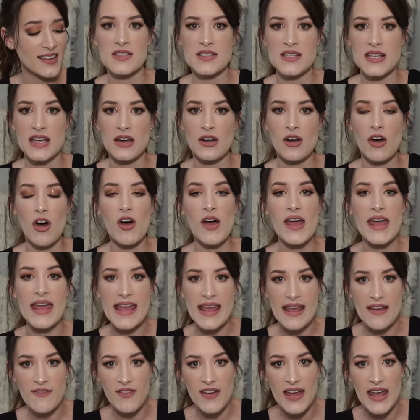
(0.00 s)
They're not
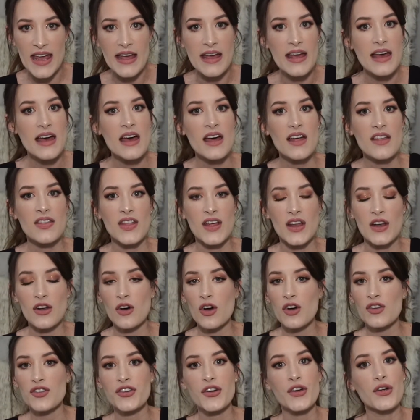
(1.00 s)
heavy, they're
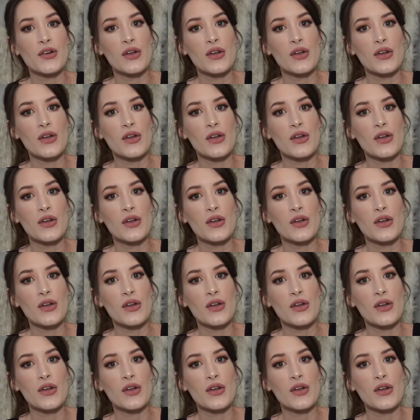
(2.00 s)
not too